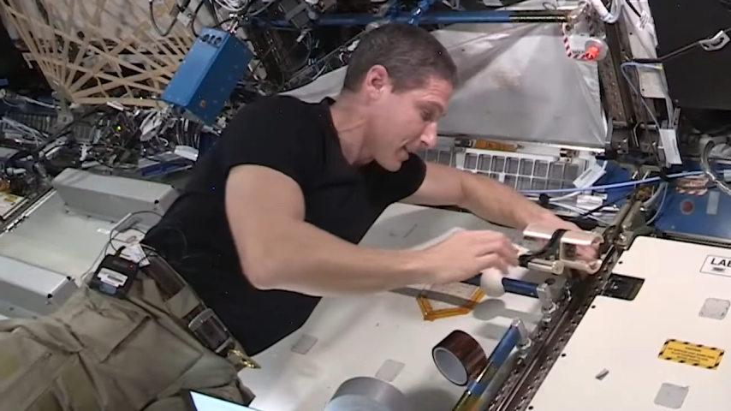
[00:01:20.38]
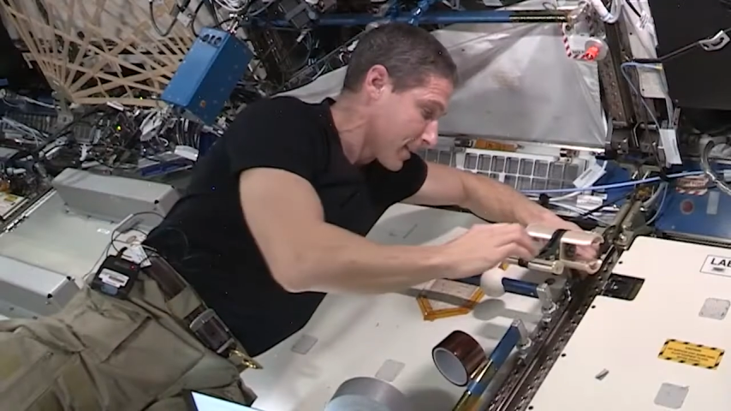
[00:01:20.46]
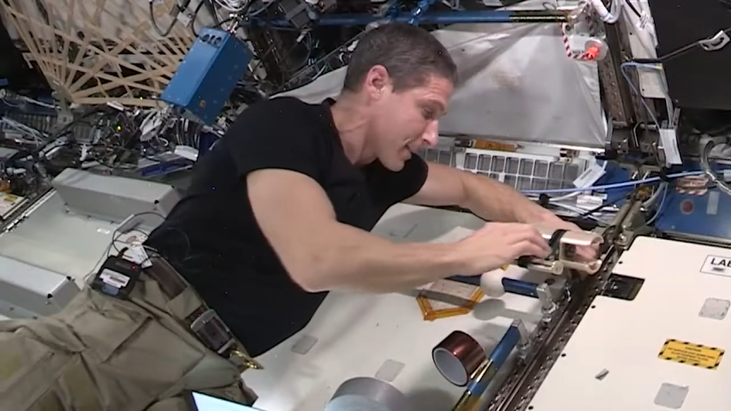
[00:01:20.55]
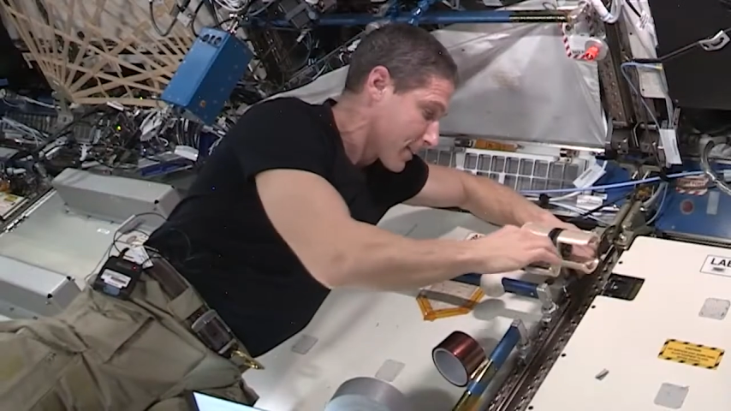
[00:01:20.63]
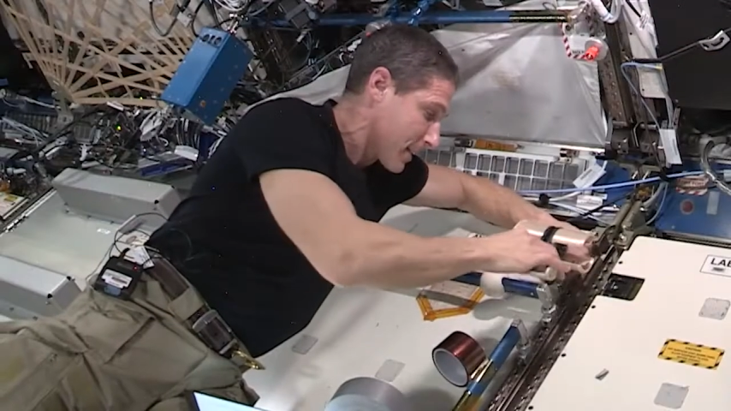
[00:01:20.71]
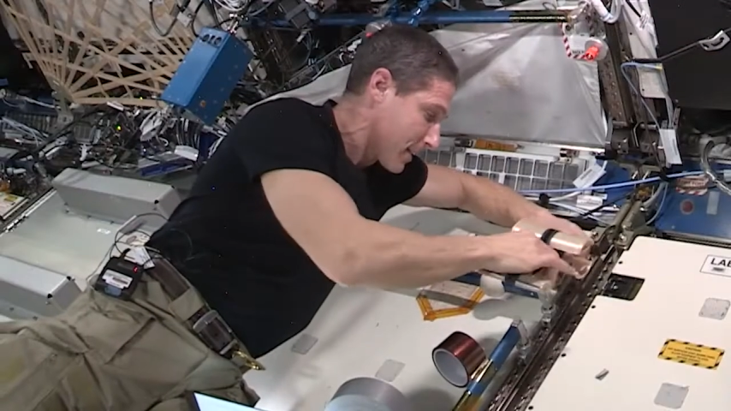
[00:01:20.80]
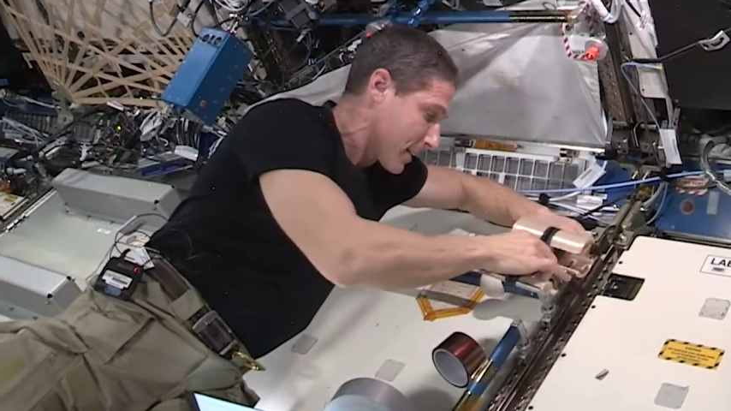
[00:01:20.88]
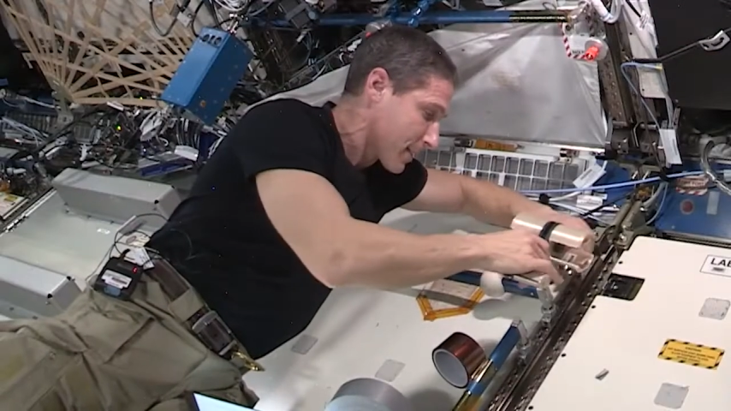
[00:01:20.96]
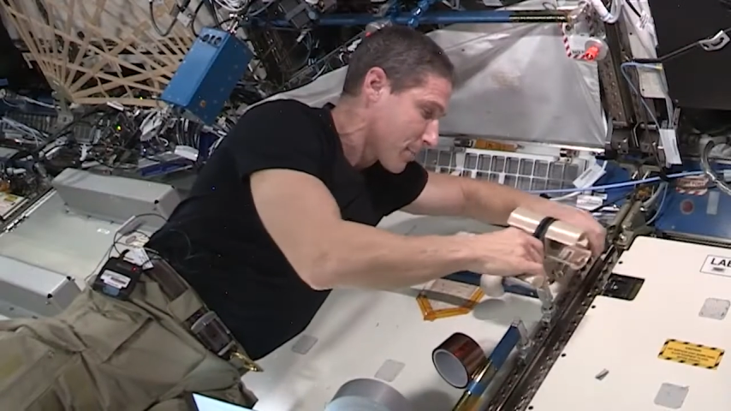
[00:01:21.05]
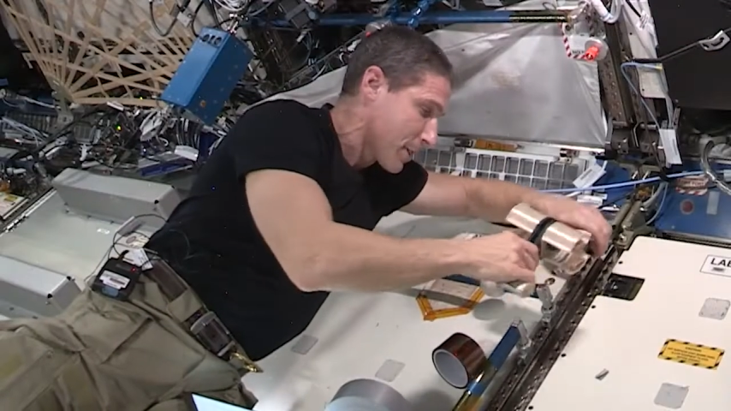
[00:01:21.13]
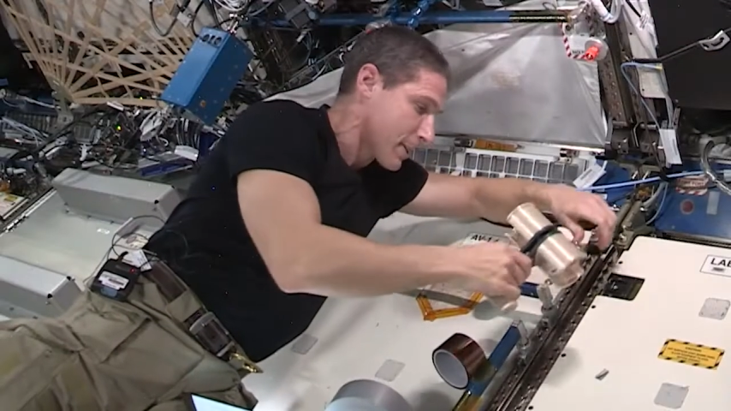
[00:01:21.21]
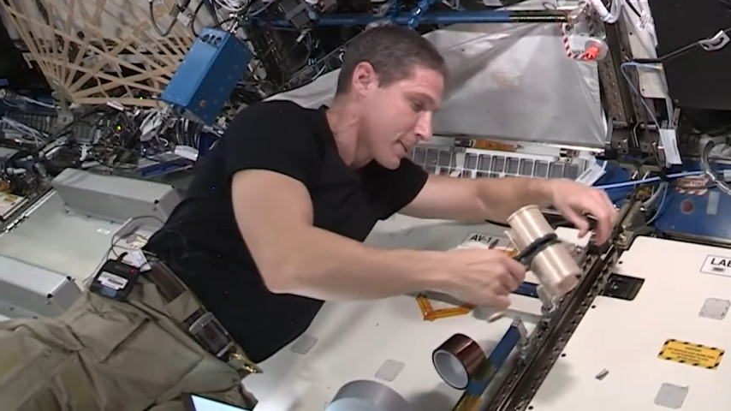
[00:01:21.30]
things I like
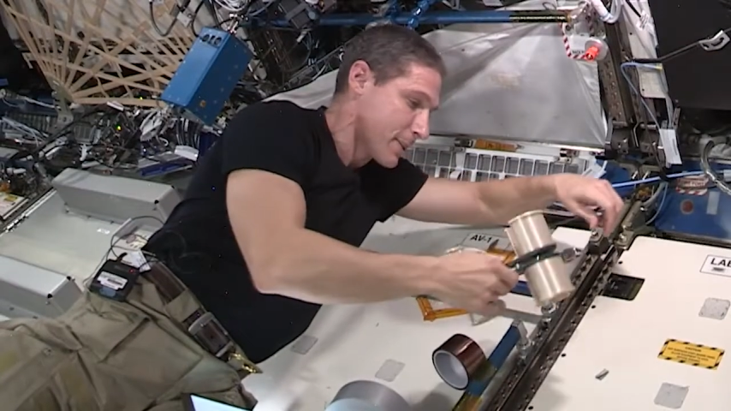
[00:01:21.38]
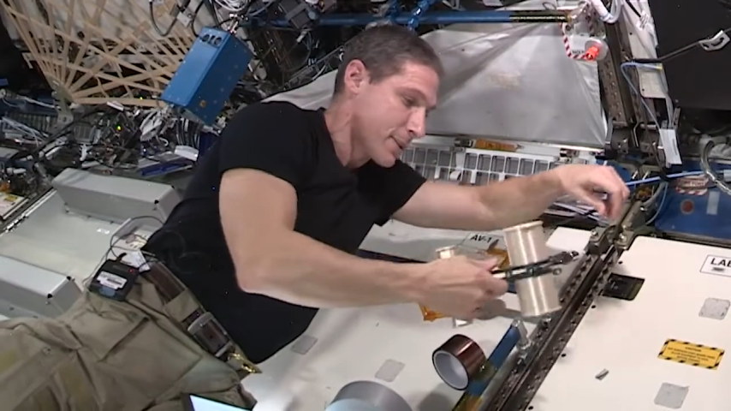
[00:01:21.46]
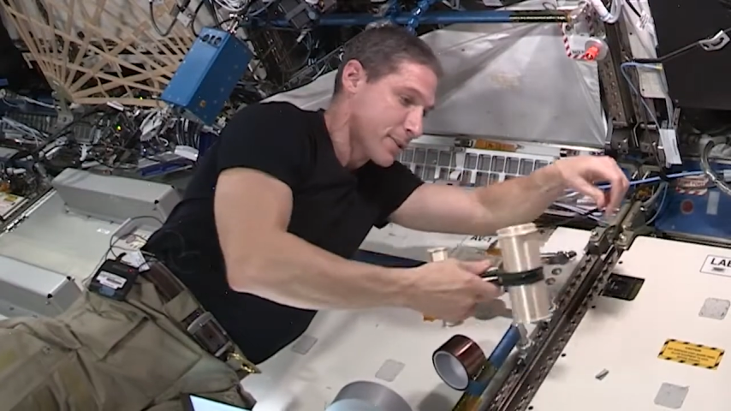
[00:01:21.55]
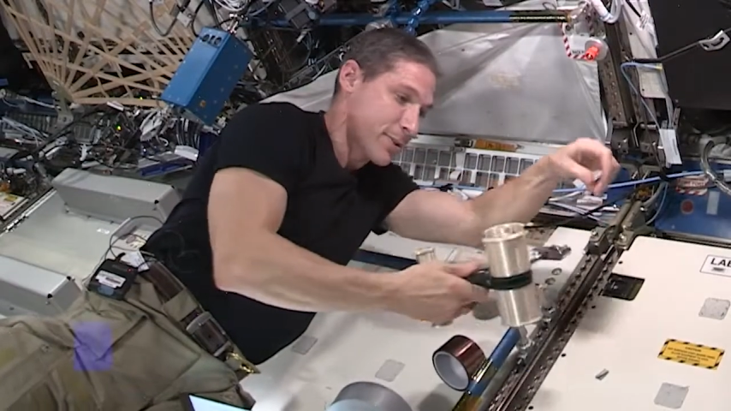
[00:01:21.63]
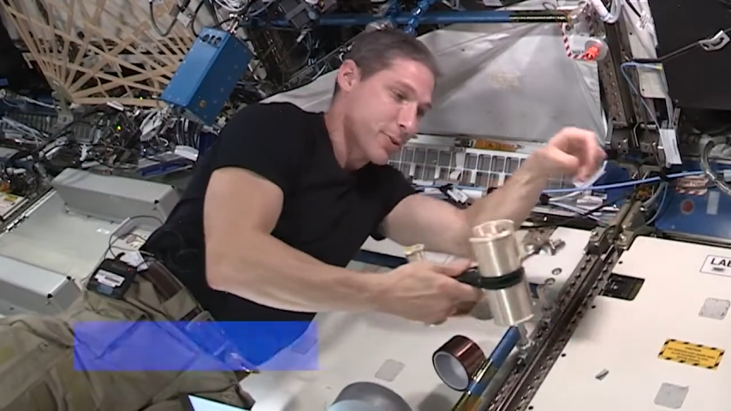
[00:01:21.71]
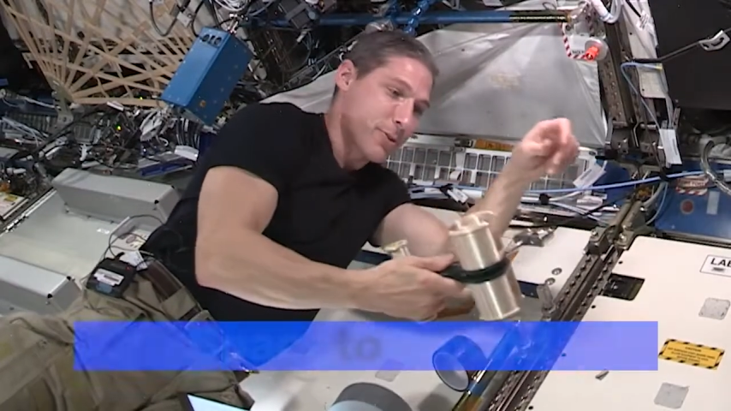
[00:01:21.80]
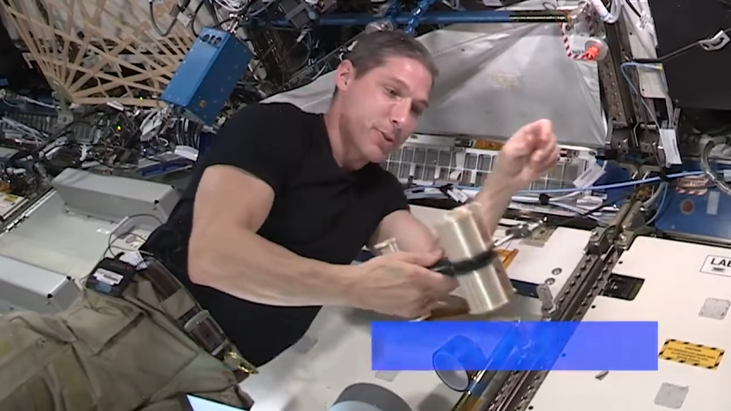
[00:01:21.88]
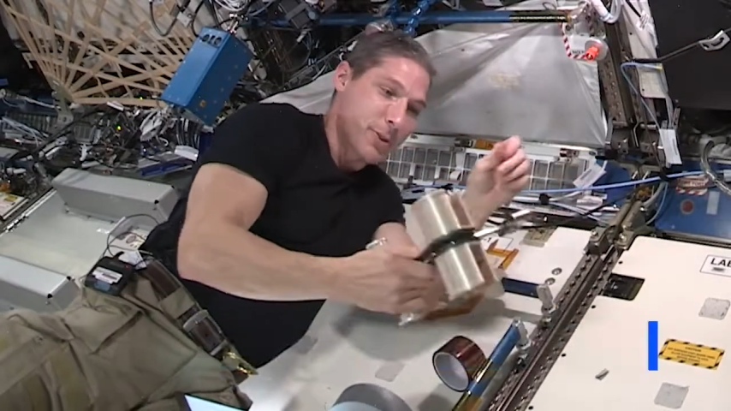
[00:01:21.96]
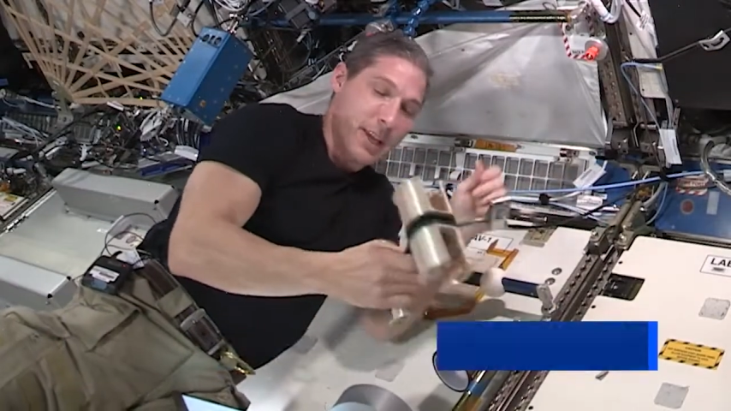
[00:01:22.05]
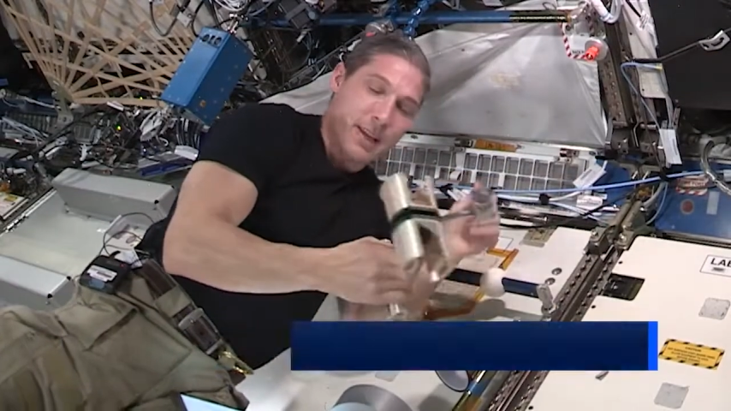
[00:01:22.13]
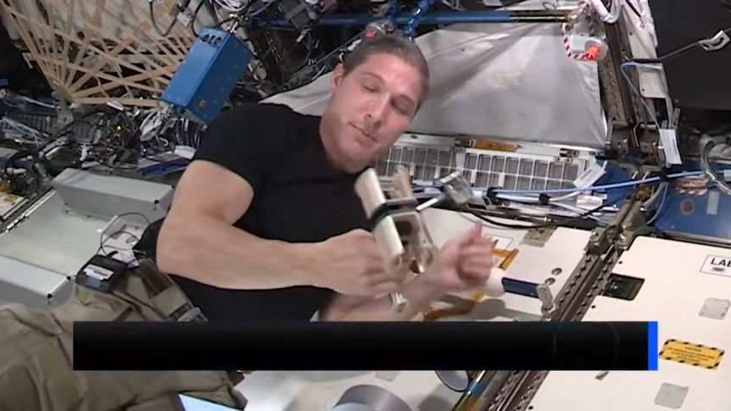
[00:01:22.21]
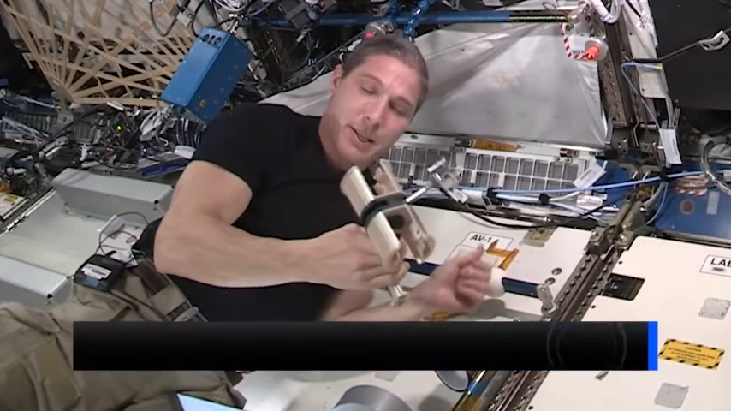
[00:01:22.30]
about it is you can